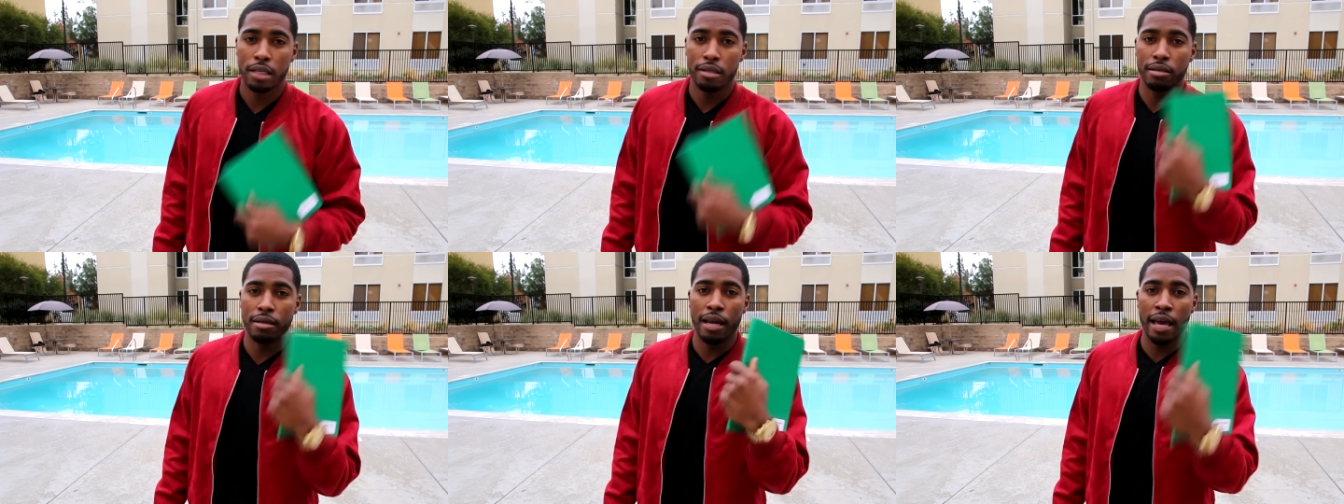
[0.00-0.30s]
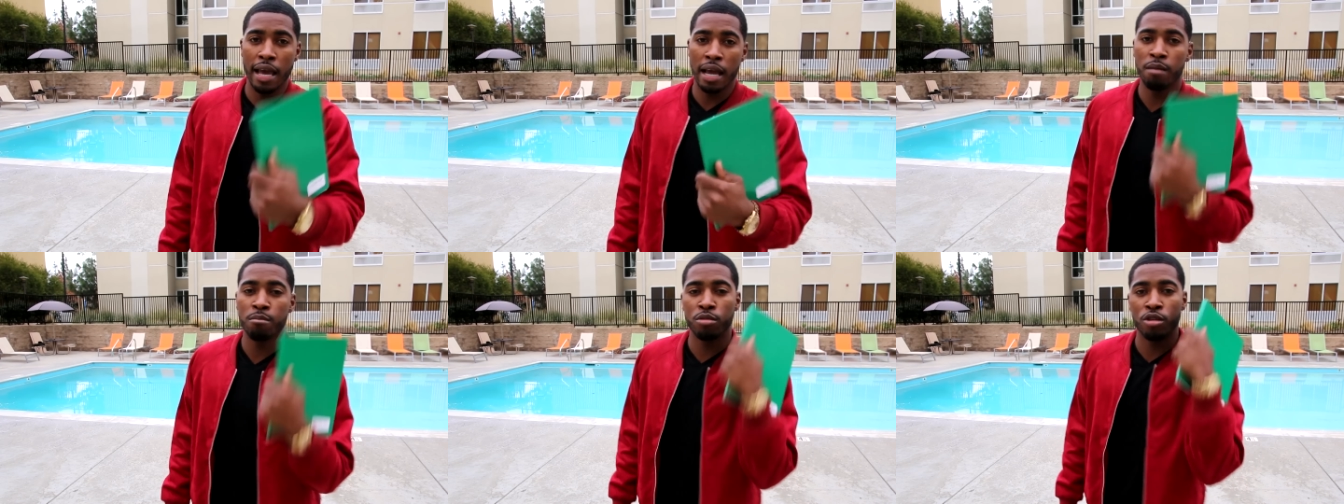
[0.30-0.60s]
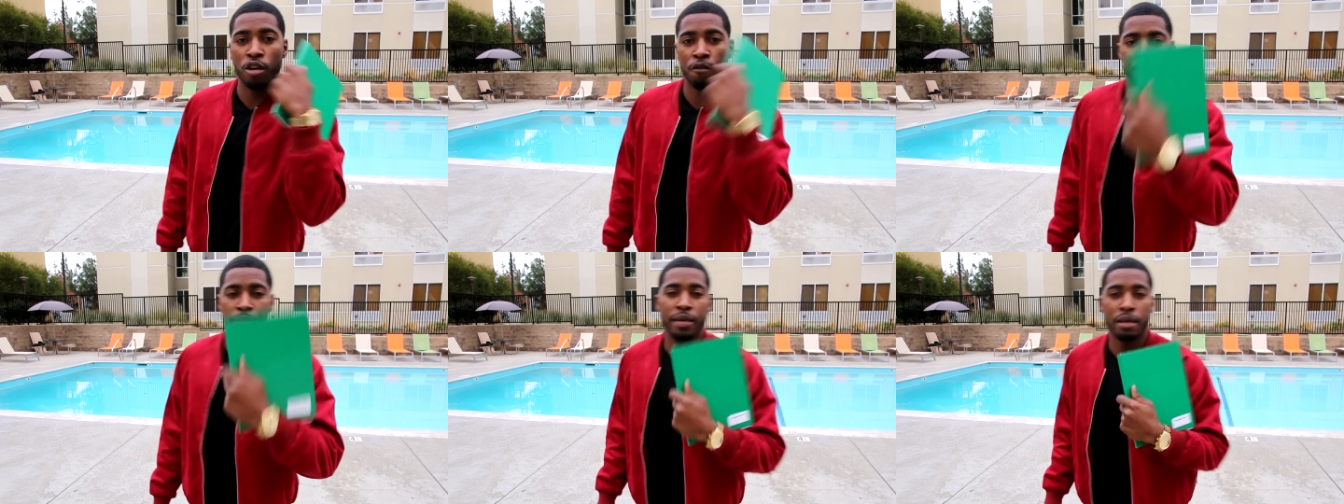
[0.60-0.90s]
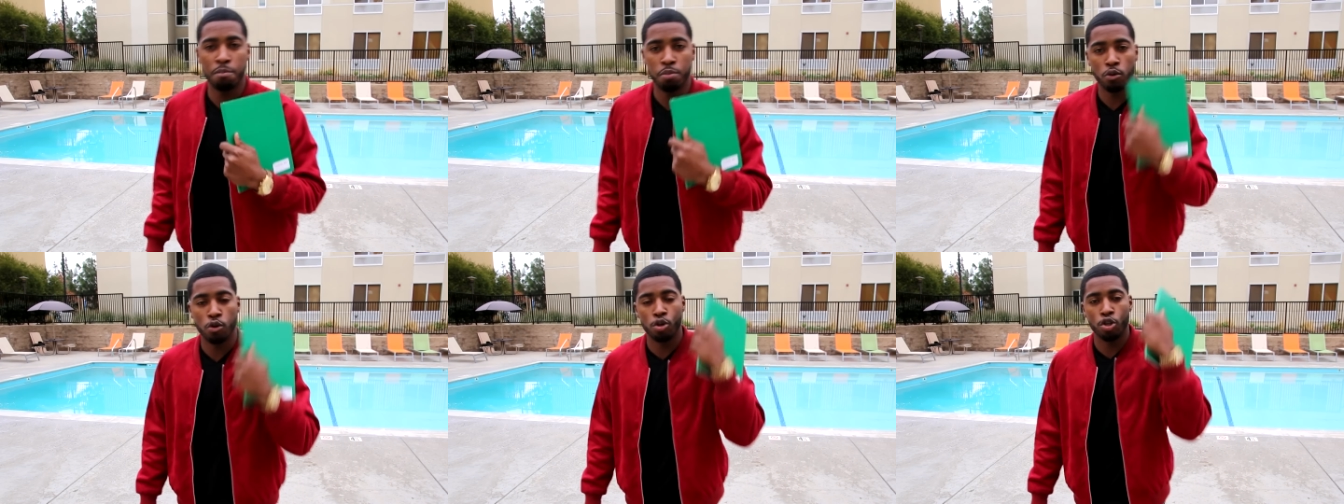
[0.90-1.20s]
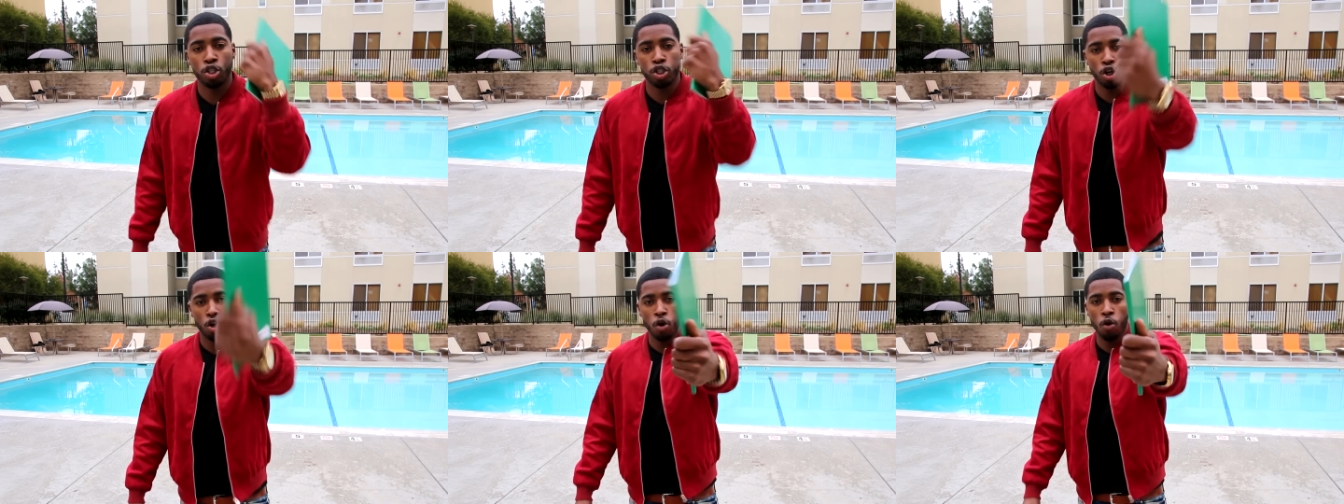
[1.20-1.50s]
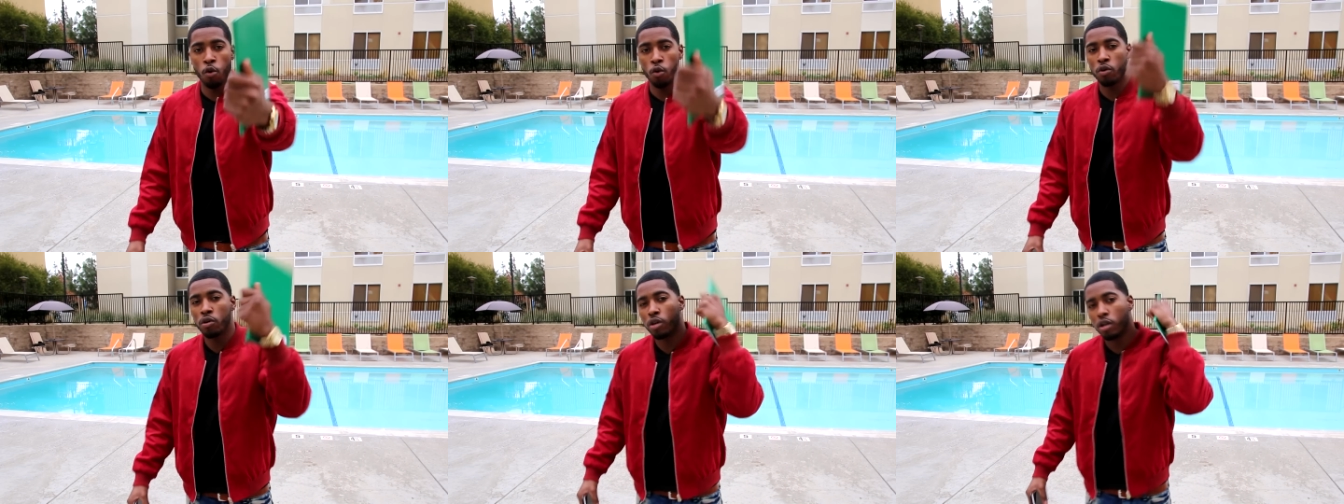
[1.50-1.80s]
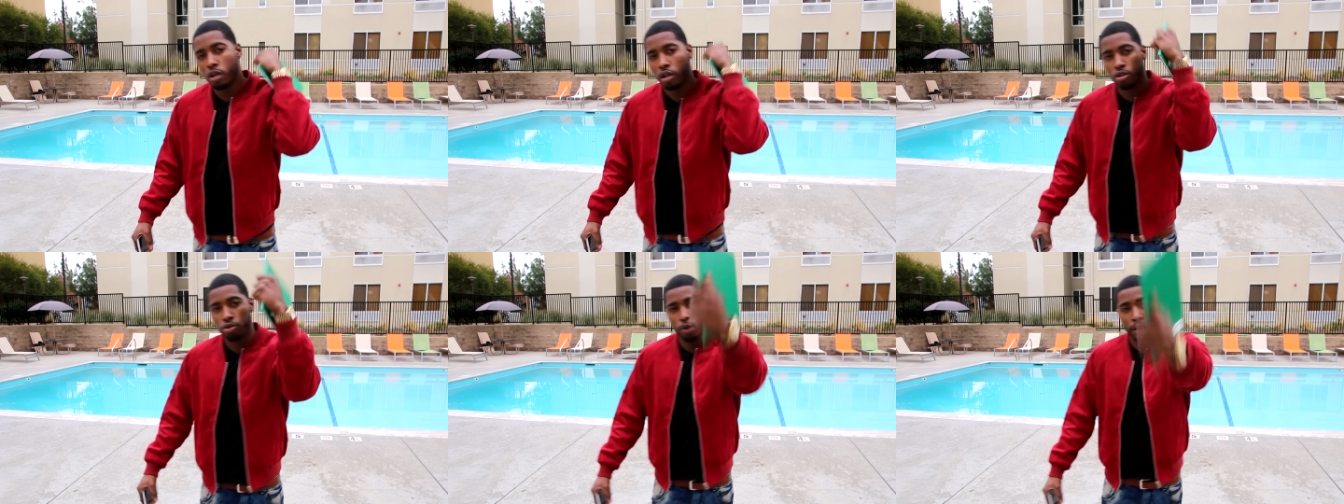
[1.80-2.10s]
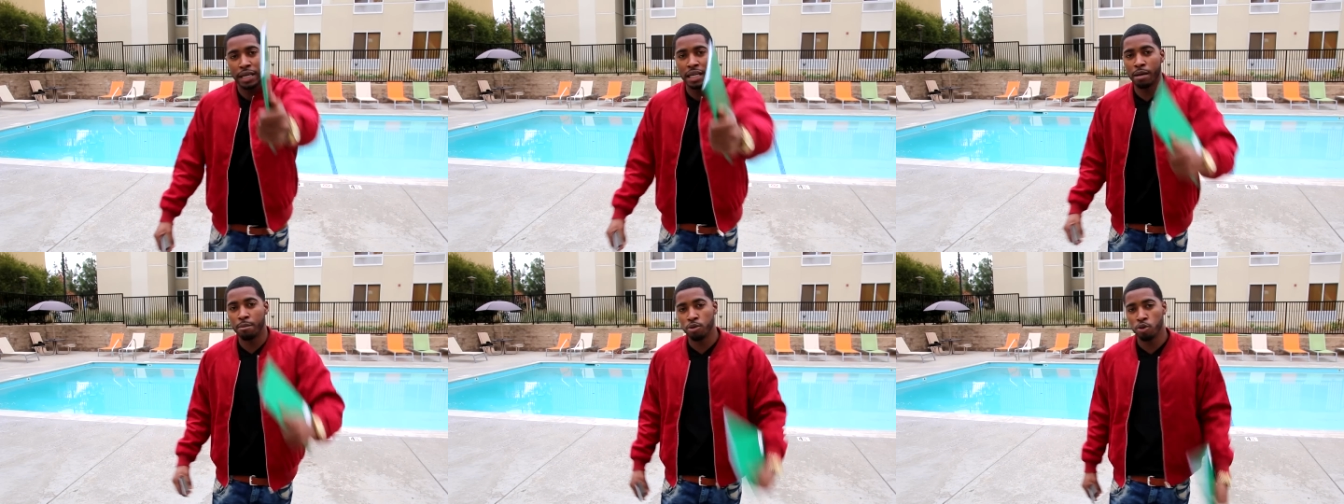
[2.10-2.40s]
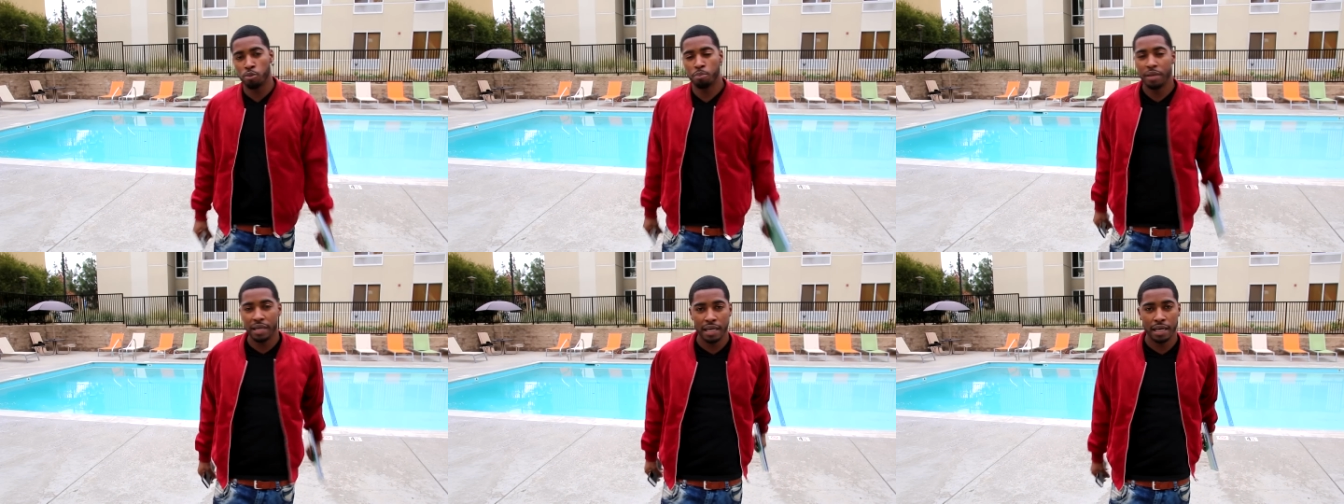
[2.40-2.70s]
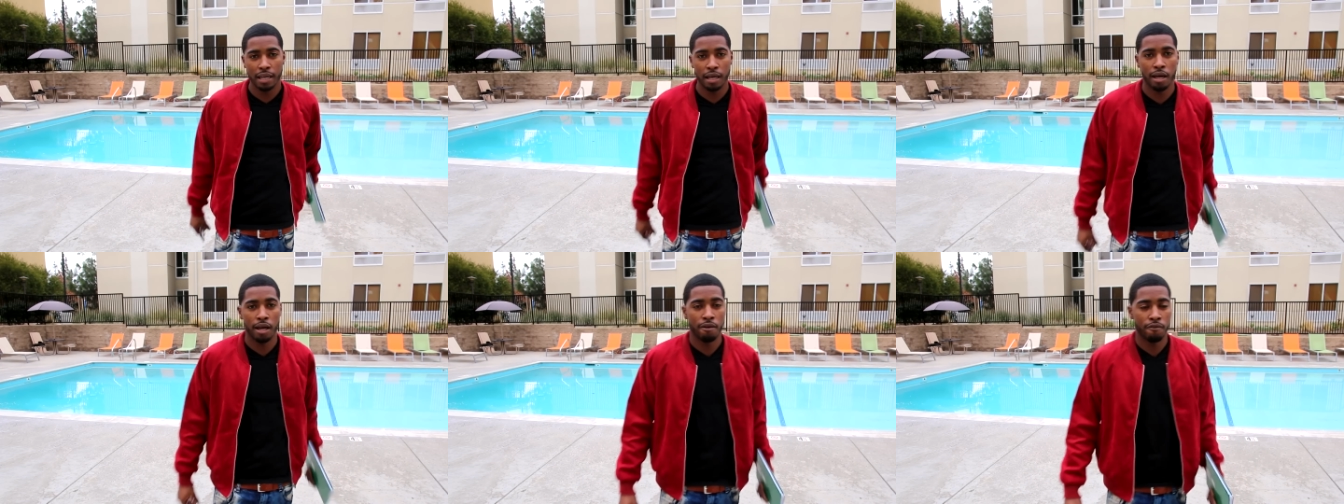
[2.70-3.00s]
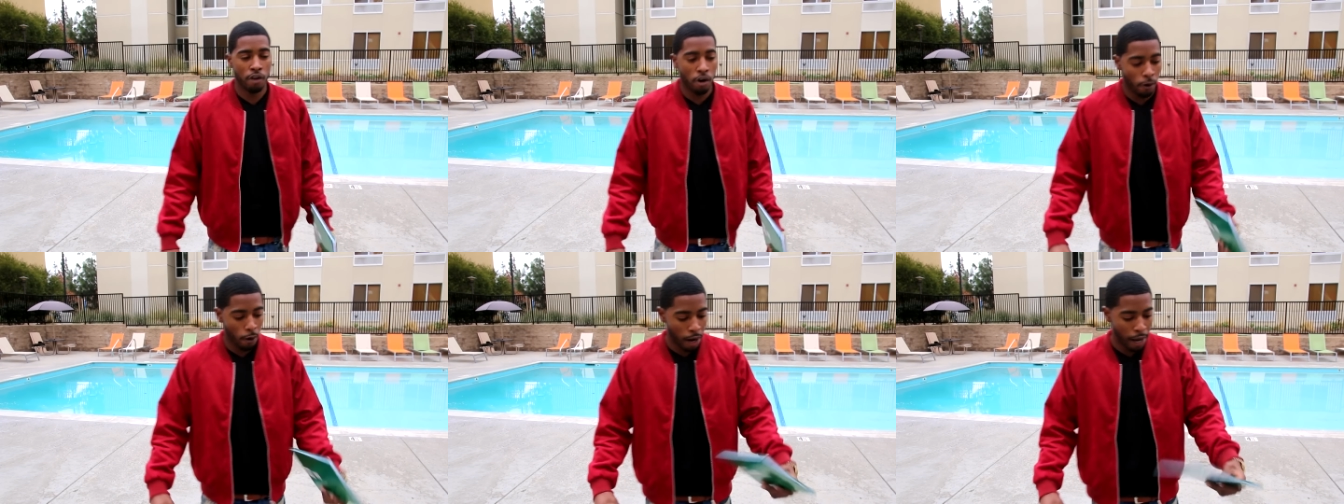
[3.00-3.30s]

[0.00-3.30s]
Names of people who showed 3WP love, all